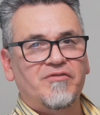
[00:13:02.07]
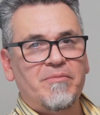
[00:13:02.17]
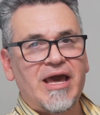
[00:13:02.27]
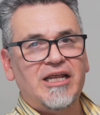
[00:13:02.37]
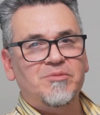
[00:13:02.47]
the
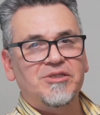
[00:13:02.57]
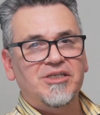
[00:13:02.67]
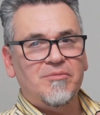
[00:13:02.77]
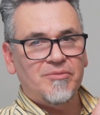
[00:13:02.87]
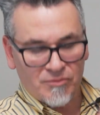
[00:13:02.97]
management
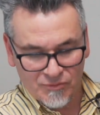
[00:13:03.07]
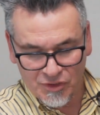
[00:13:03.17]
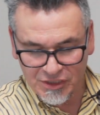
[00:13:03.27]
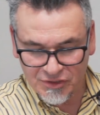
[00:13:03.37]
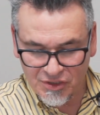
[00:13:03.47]
team, you
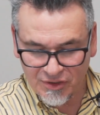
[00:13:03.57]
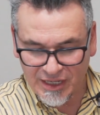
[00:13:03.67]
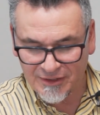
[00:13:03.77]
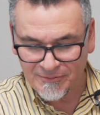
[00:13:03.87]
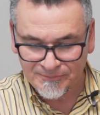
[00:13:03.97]
need to know
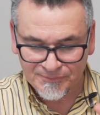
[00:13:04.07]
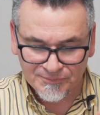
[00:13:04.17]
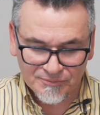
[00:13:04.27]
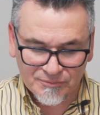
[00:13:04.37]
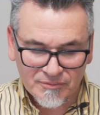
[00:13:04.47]
that
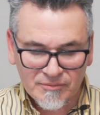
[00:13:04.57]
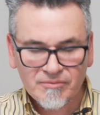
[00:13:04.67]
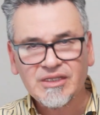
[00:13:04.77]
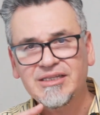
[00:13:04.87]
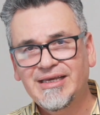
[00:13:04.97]

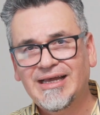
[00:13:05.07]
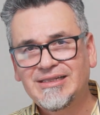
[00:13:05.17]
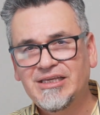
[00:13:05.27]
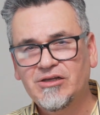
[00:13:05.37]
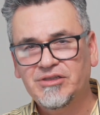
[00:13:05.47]
the
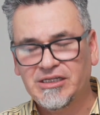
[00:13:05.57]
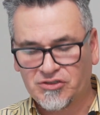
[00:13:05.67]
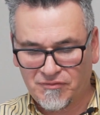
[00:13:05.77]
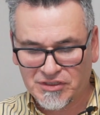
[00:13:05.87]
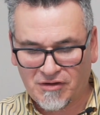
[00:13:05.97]
ideal debt
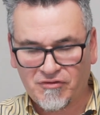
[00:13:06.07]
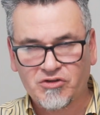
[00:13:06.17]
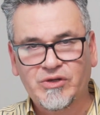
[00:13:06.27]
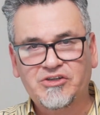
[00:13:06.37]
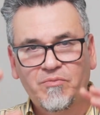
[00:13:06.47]
service
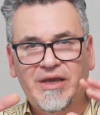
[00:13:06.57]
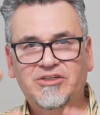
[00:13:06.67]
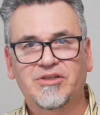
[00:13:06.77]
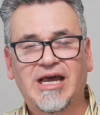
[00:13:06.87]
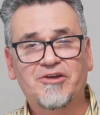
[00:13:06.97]
coverage ratio
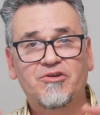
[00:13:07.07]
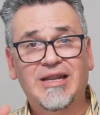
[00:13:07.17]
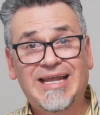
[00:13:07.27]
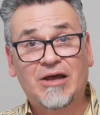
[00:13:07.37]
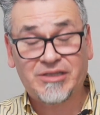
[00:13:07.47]
based on how you
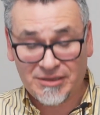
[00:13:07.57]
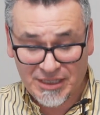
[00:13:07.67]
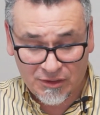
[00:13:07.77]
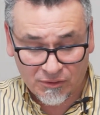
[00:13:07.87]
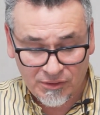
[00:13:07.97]
laid out the
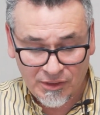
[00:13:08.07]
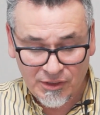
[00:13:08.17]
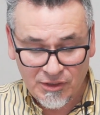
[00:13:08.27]
deal,